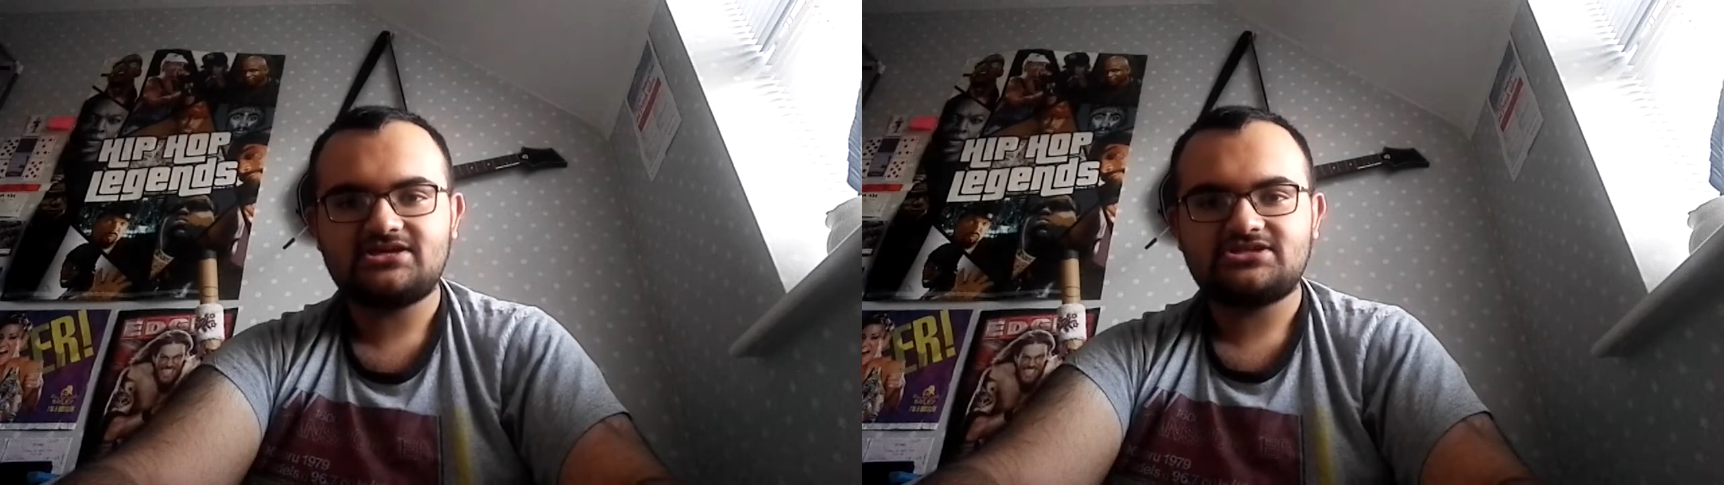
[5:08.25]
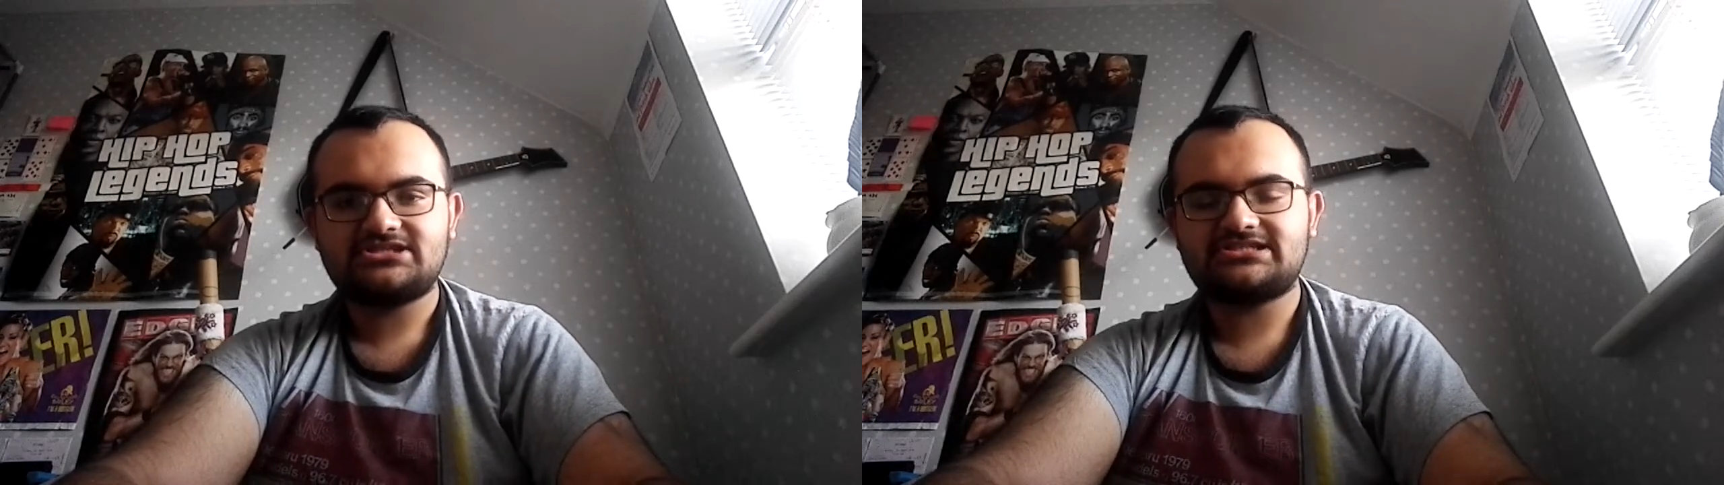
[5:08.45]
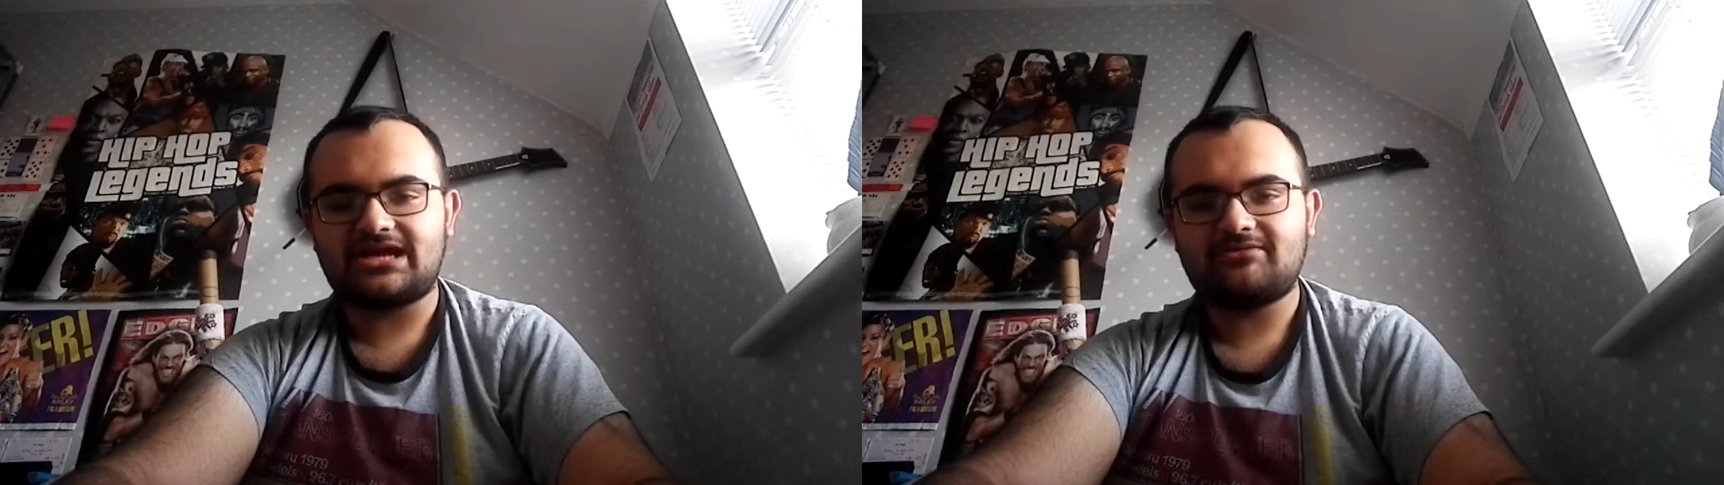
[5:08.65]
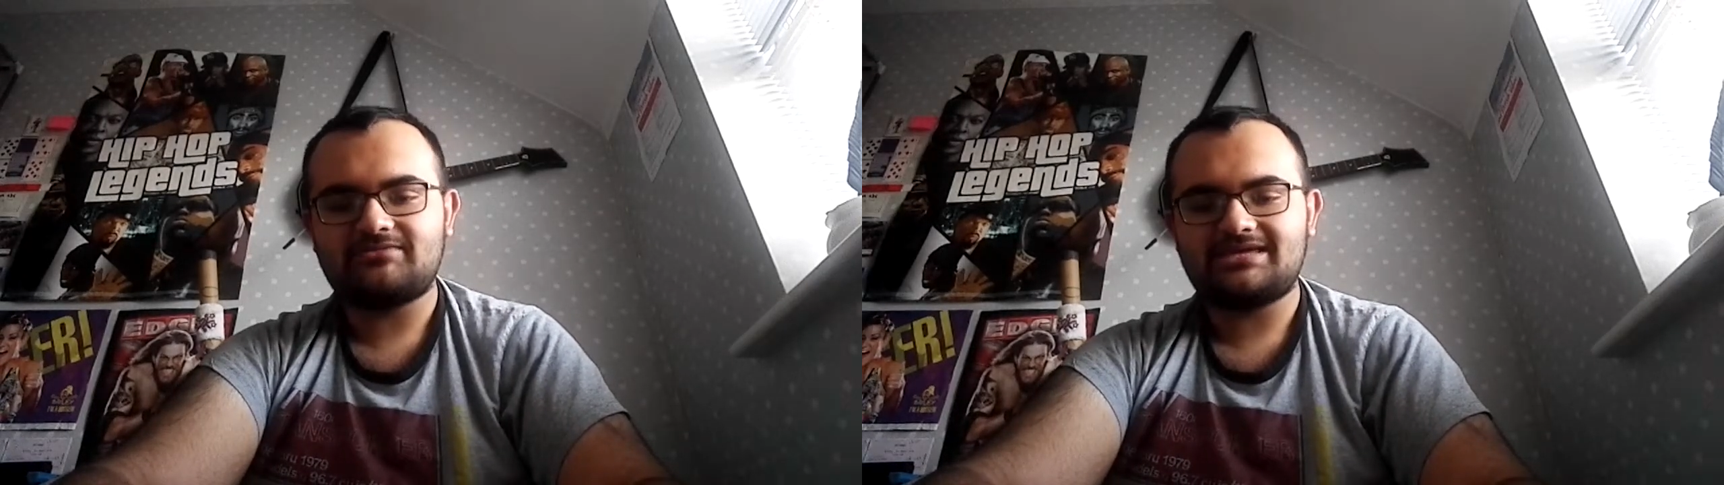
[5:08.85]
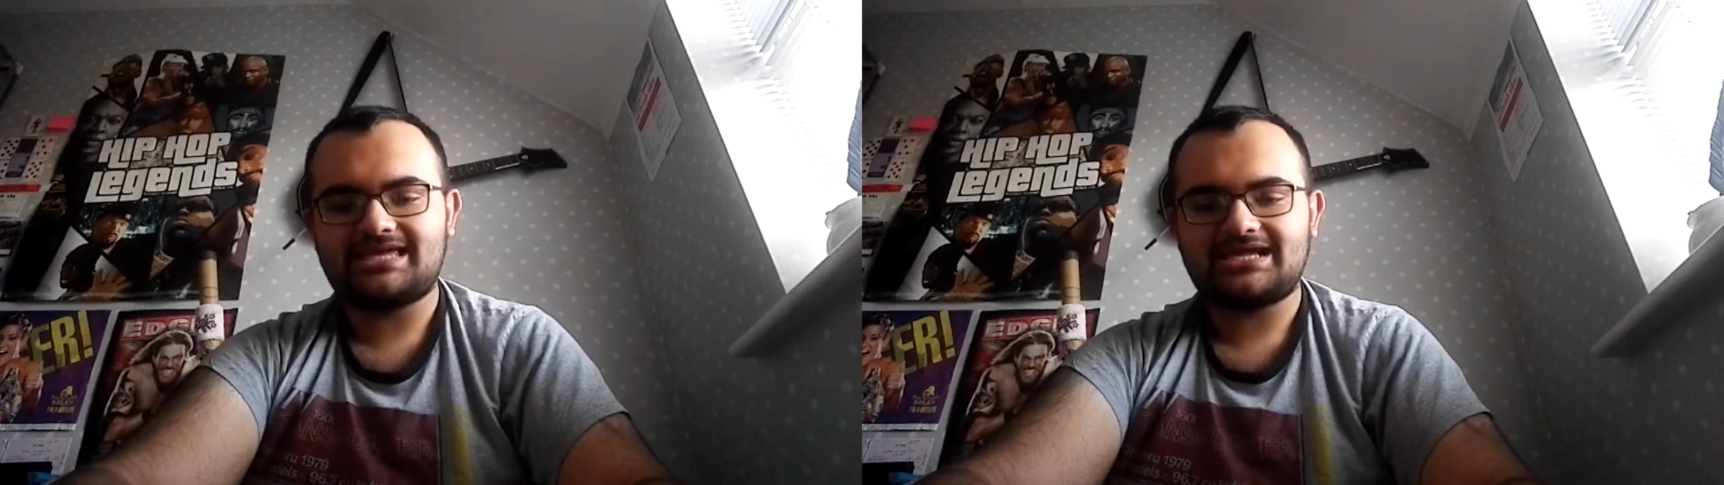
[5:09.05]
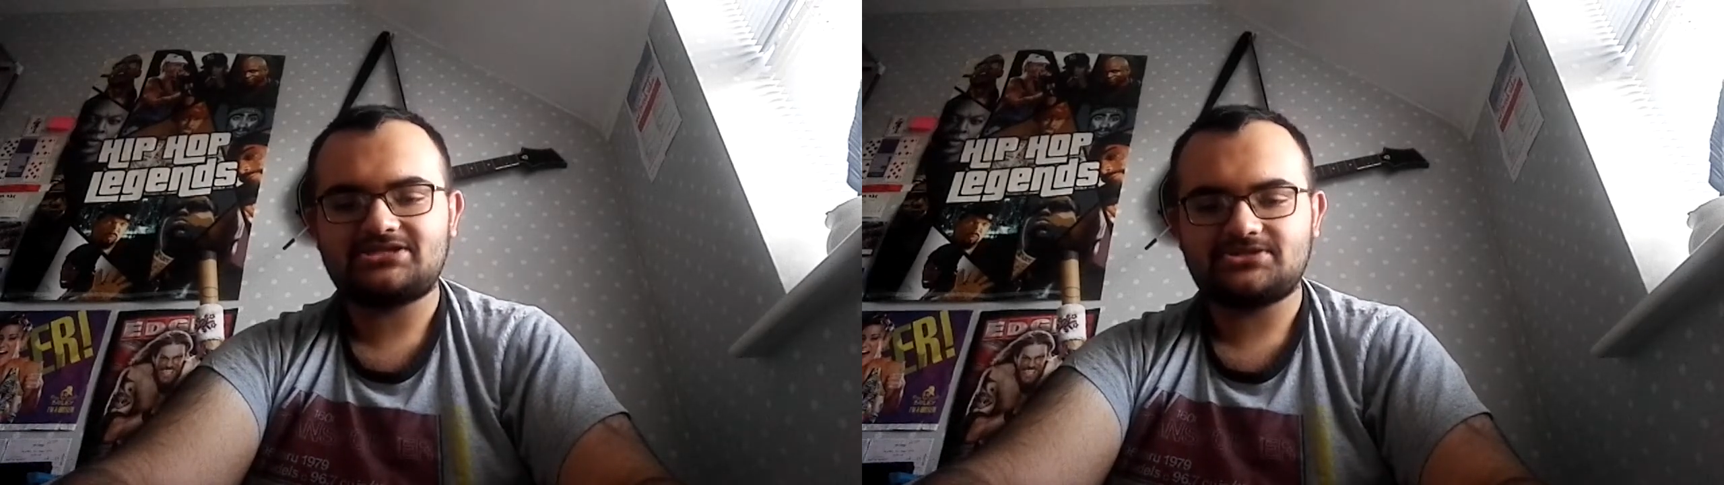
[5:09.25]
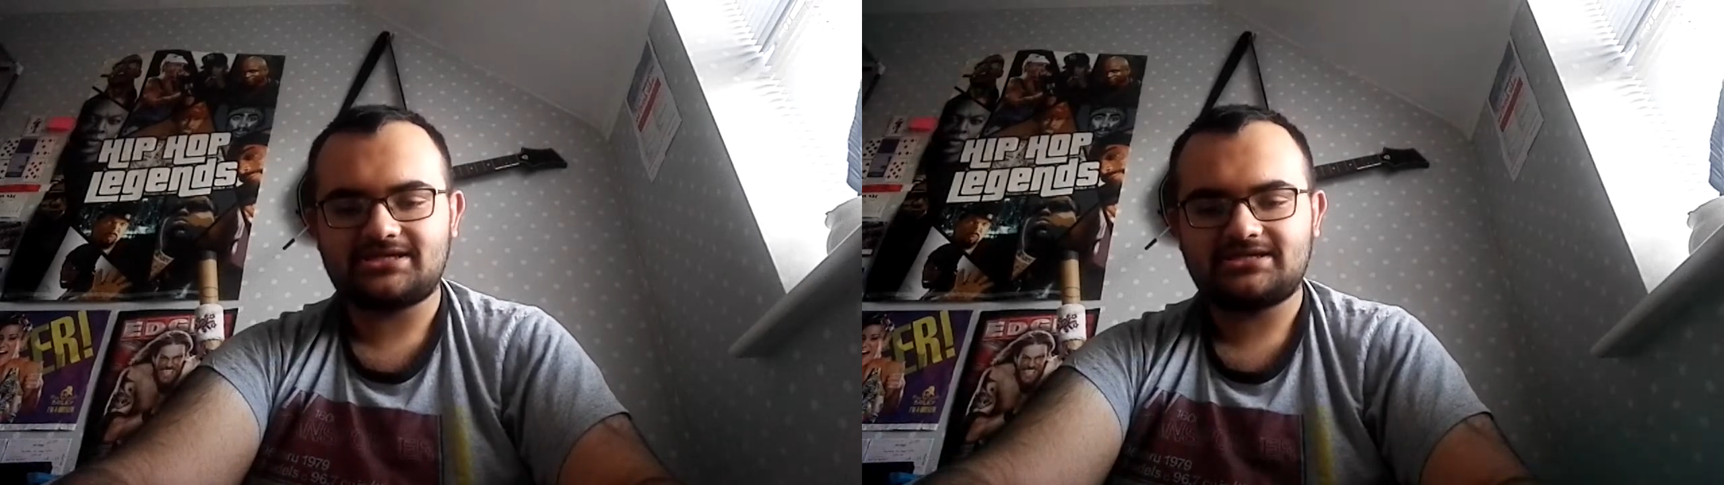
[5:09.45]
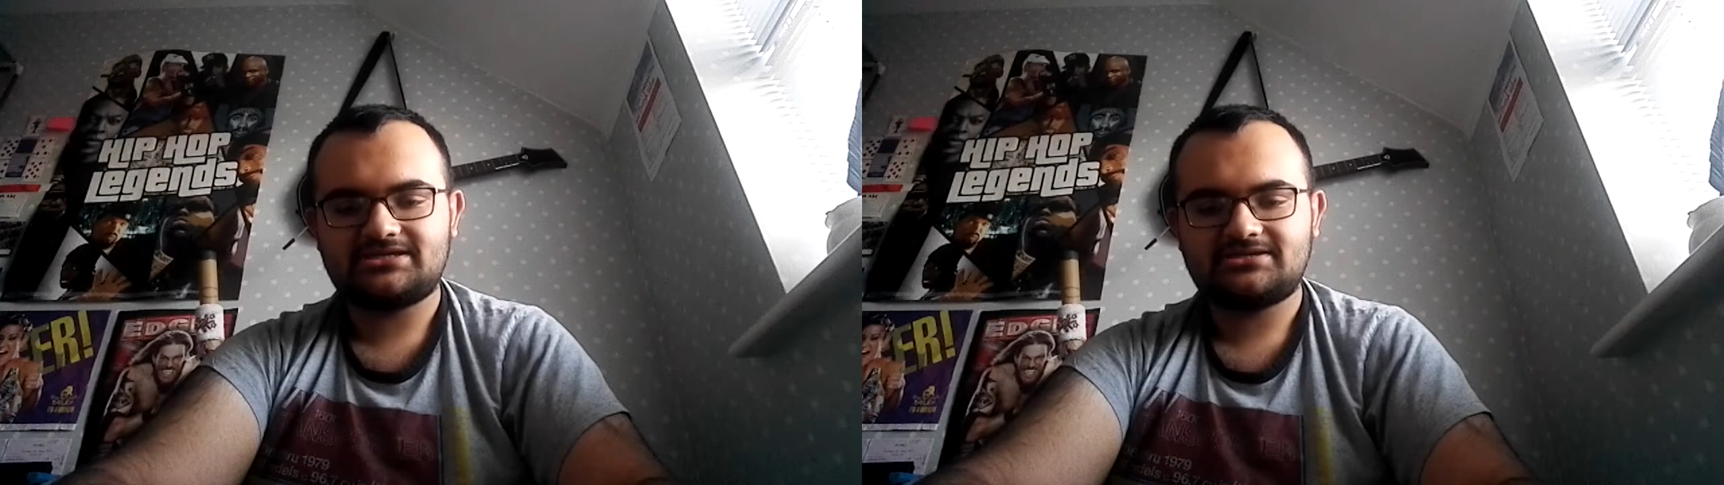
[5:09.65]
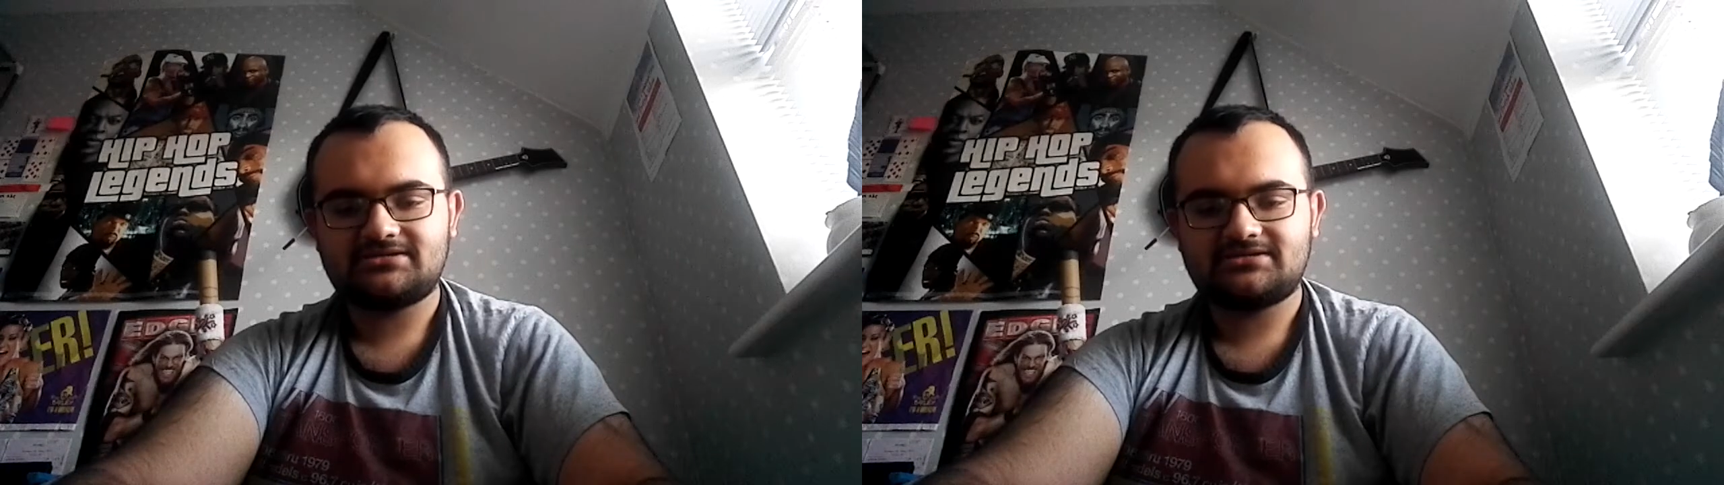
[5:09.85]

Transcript: shall we get a drink?